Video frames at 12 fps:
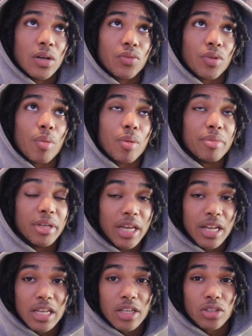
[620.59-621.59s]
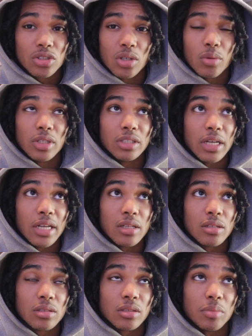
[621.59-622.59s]
from the beginning. So what is
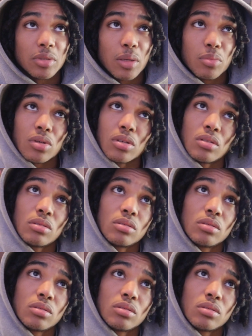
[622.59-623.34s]
that, September?